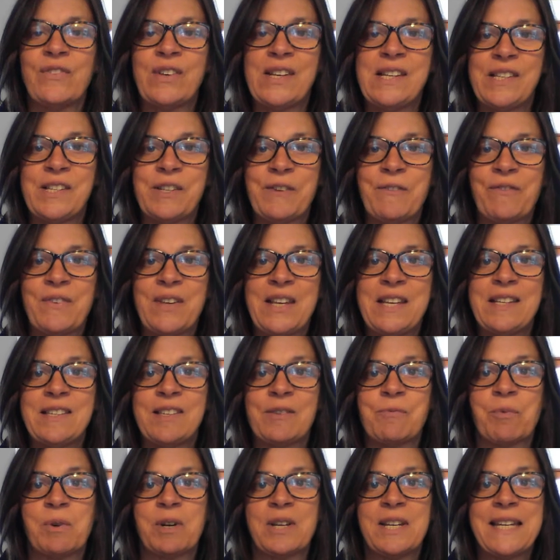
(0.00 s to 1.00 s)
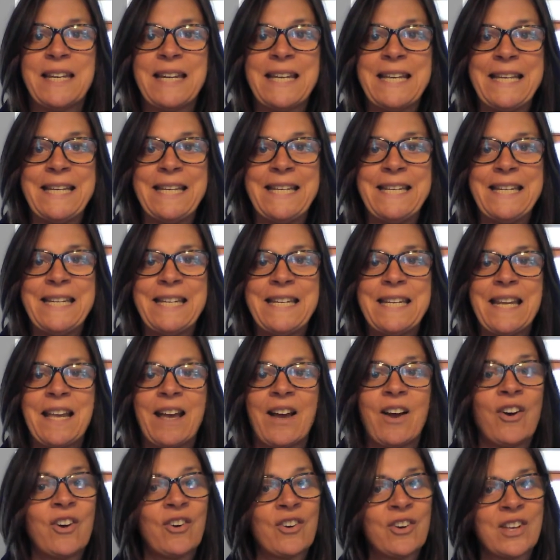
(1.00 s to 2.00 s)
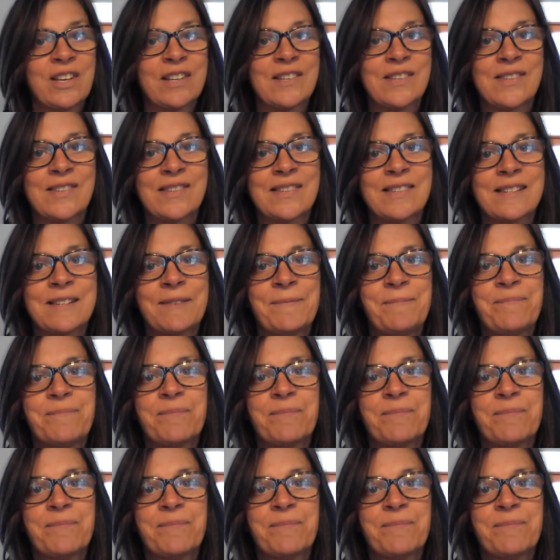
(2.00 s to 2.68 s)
a face-to-face -face one in August.